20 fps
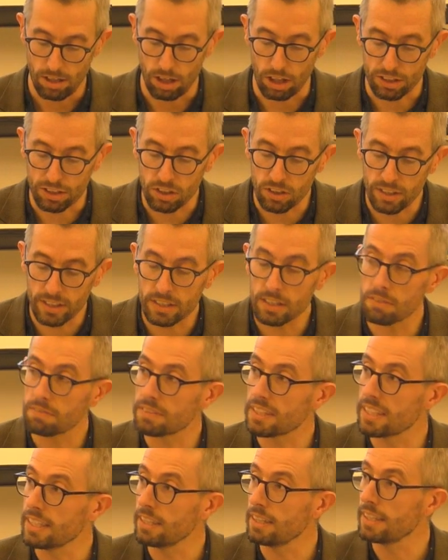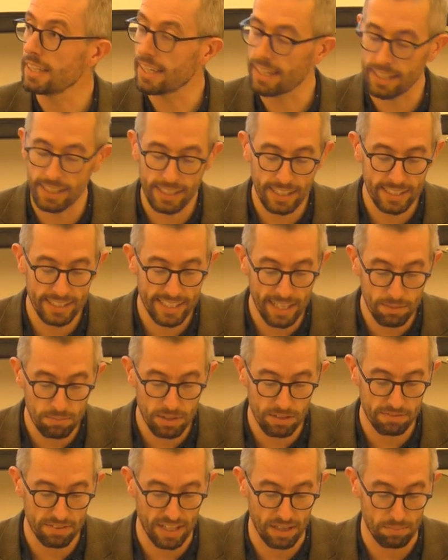Alternatively, it can
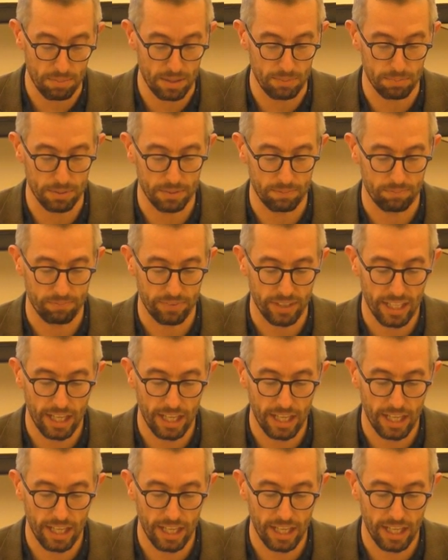indemnify people,